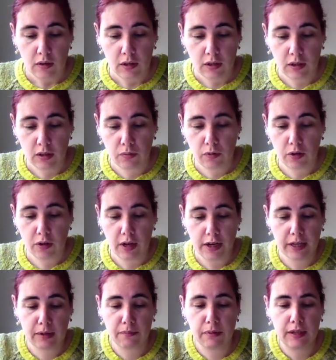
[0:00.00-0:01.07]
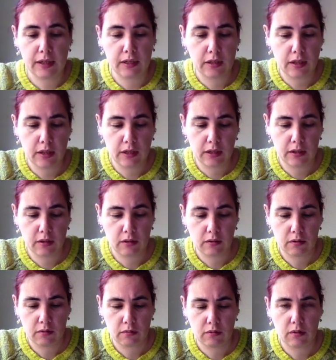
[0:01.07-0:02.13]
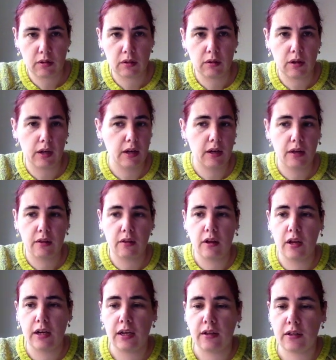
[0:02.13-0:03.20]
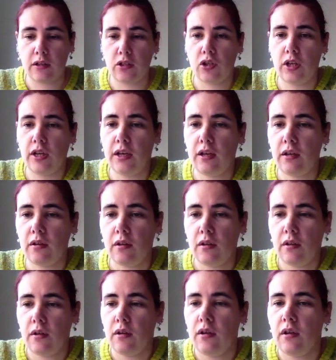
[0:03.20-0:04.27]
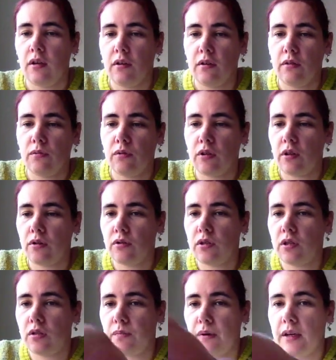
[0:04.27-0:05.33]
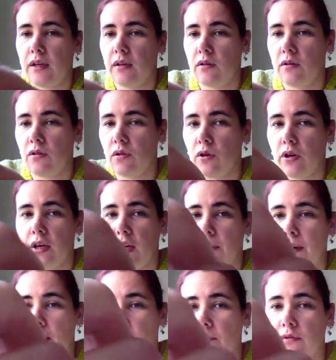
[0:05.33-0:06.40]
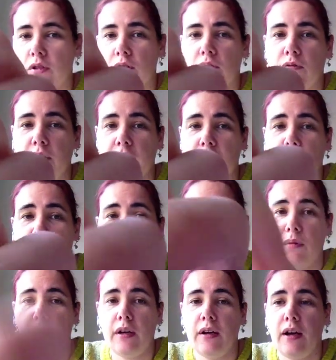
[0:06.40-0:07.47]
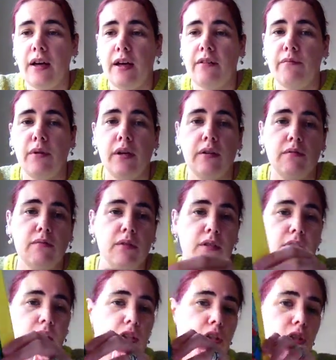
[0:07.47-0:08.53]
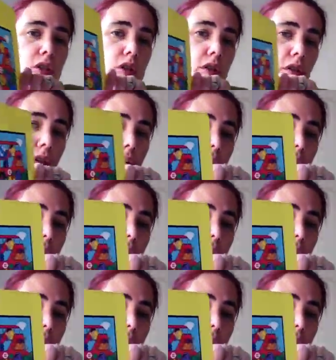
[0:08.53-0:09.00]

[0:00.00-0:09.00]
This is one that I completed earlier this year. It's one of those that's been knocking about. I'm just flicking through I have my stitching journal